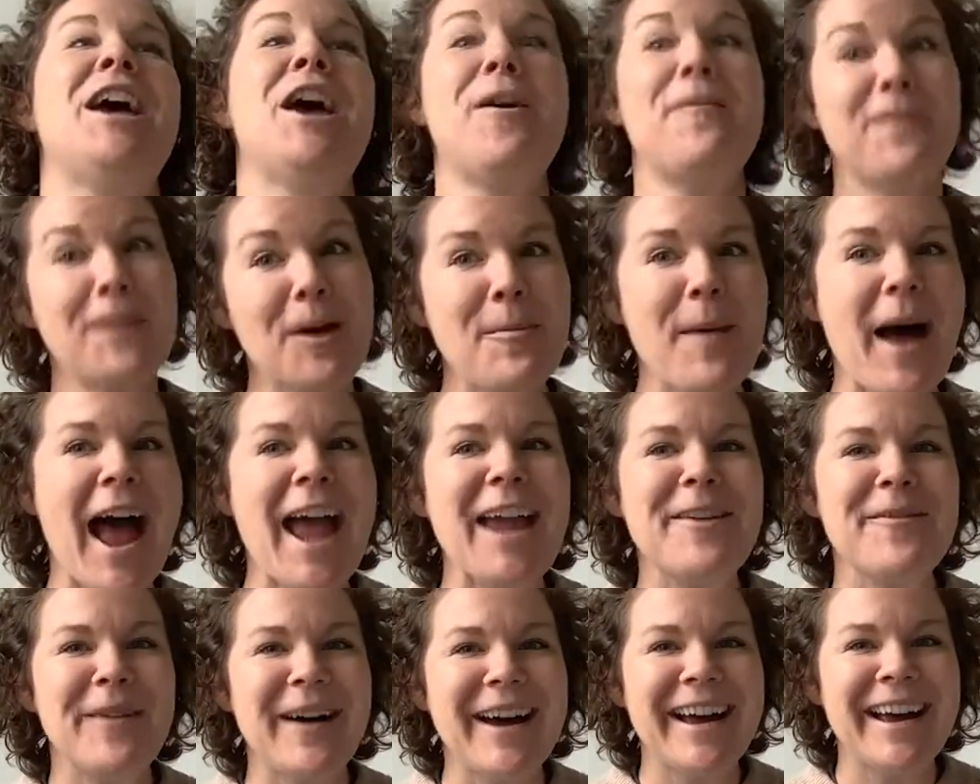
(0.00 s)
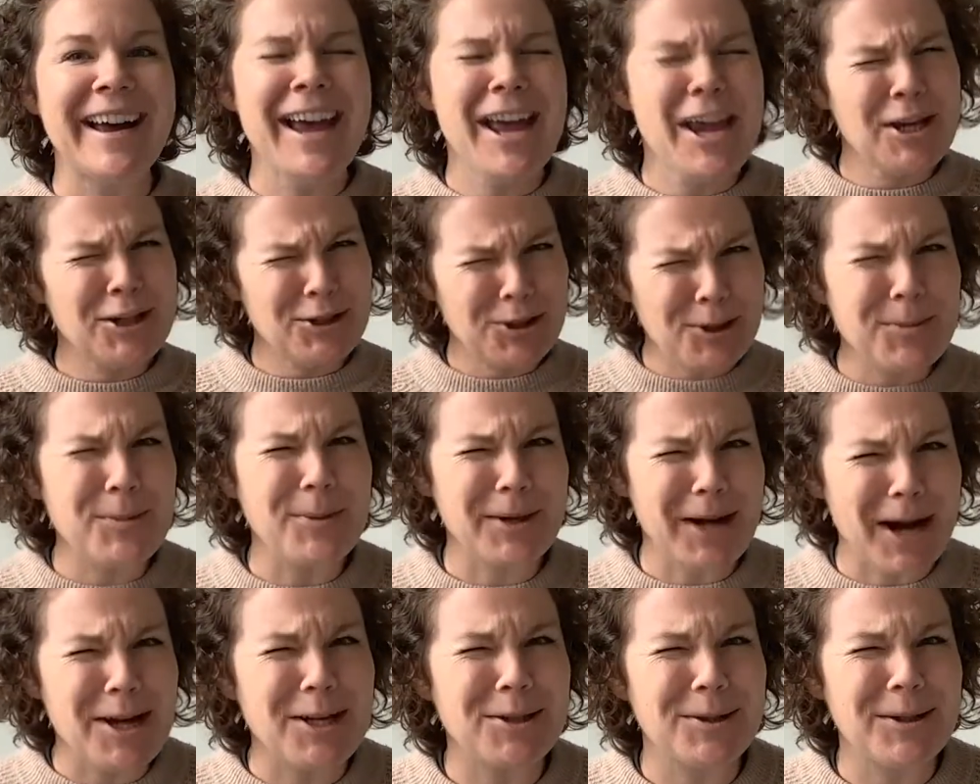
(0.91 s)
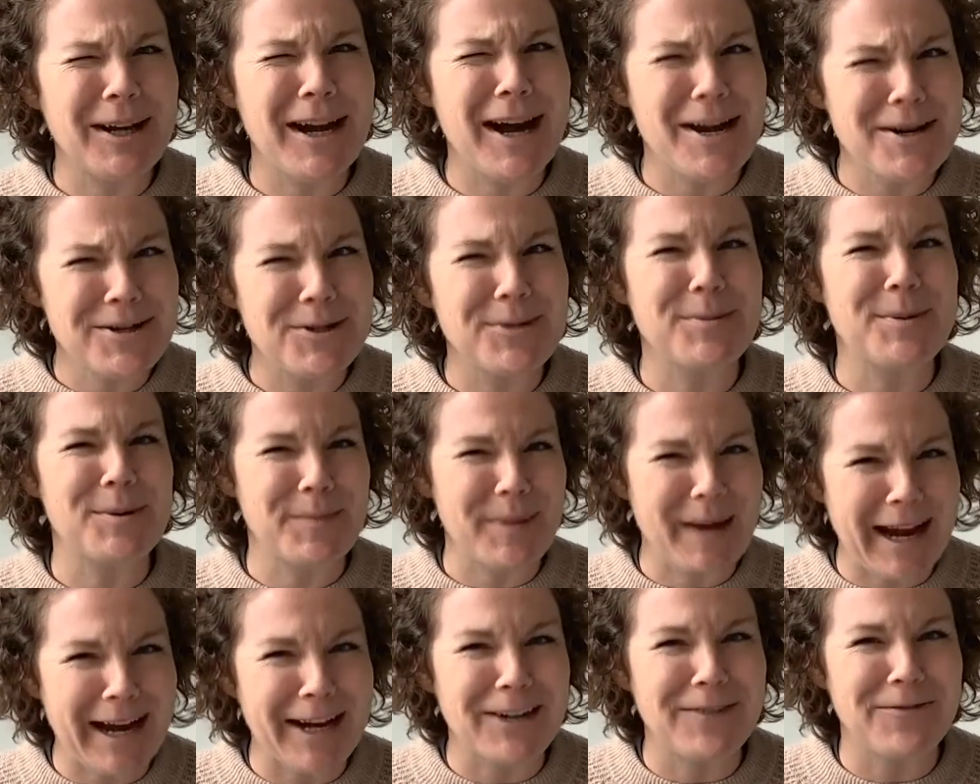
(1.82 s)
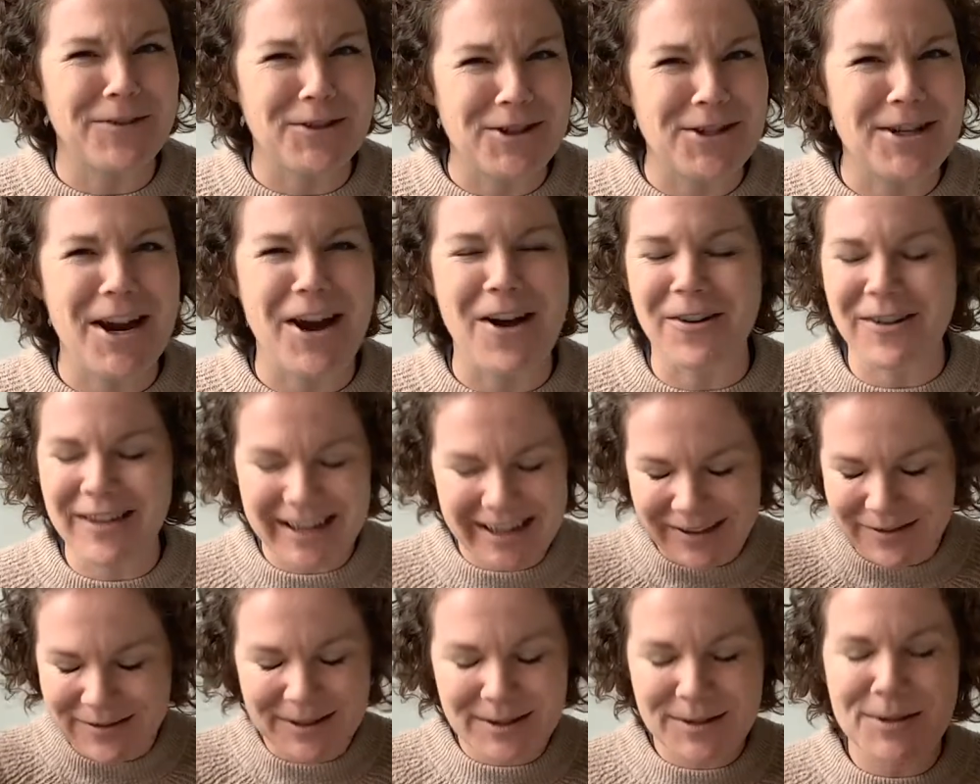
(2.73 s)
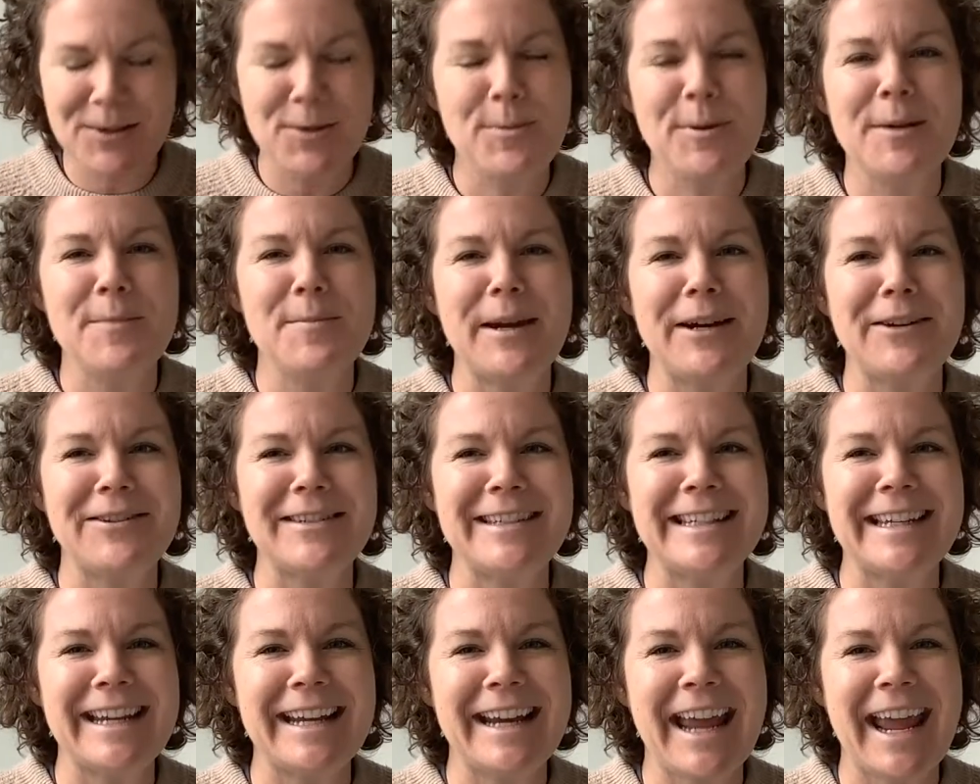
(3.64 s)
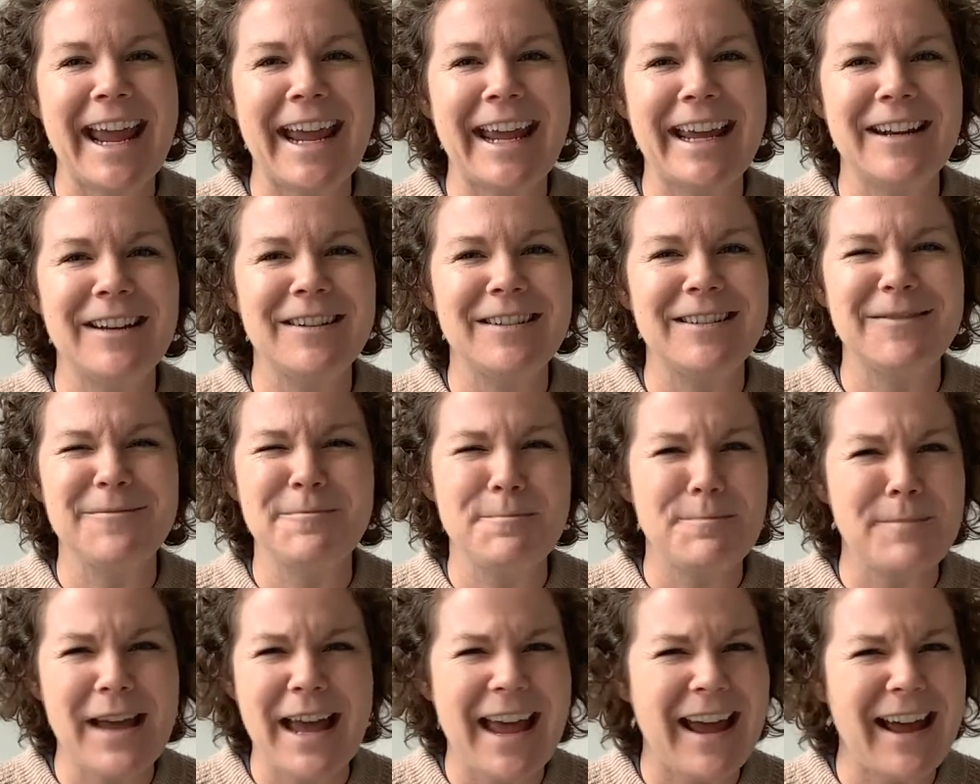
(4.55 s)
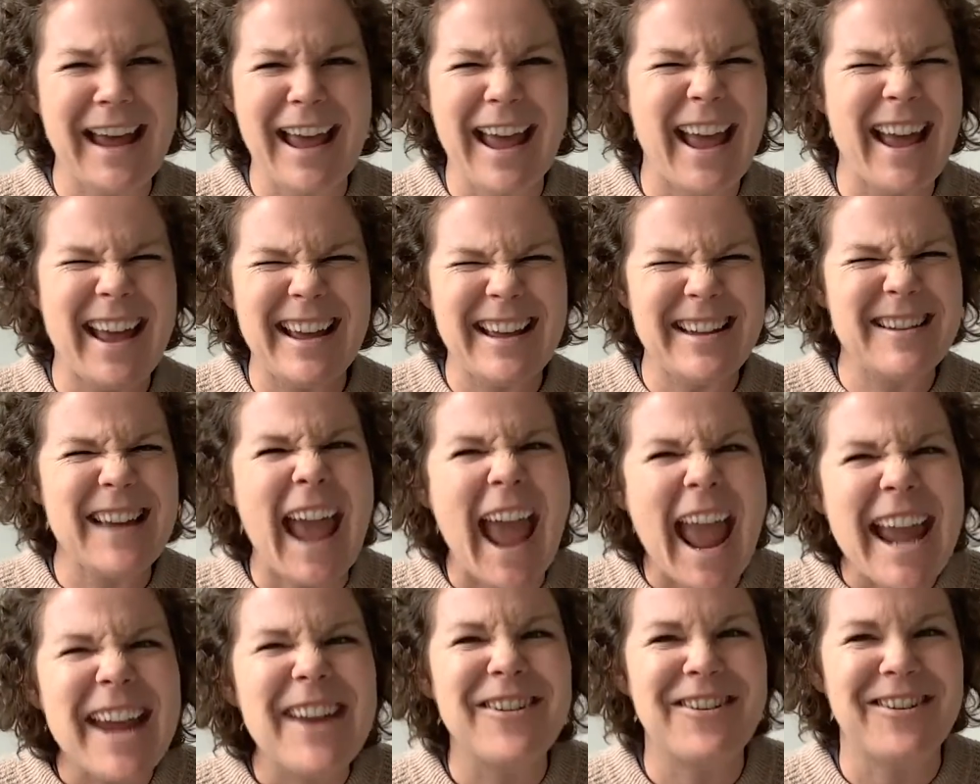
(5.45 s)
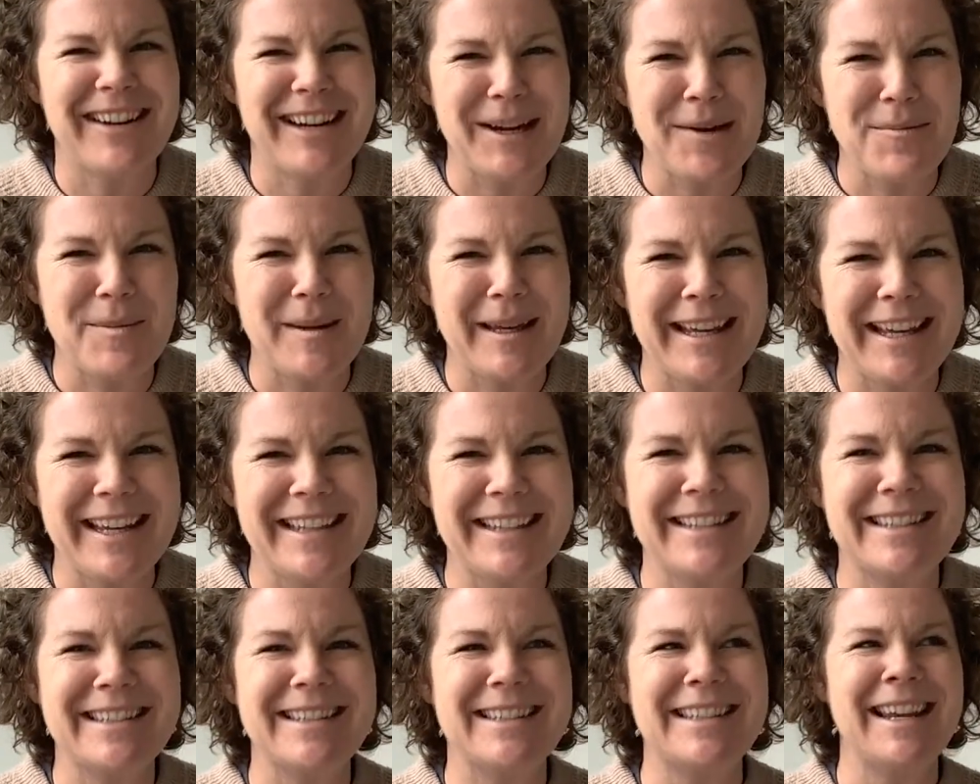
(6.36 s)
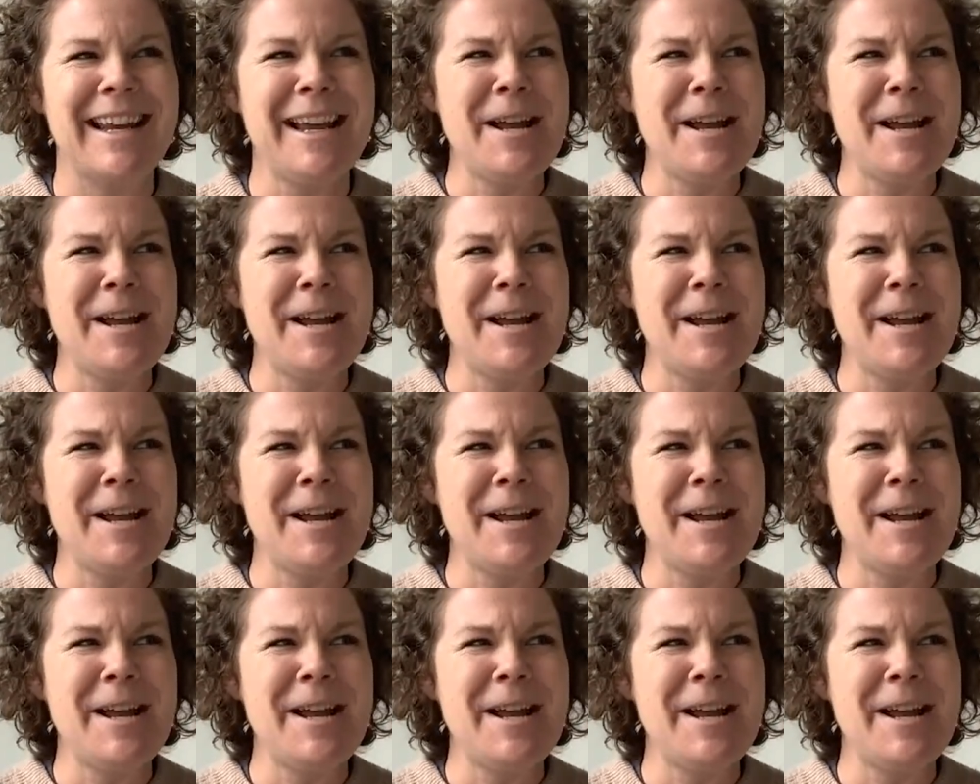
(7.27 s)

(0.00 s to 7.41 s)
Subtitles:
from Iowa, super underprepared for snow. Like, it was super embarrassing and angry because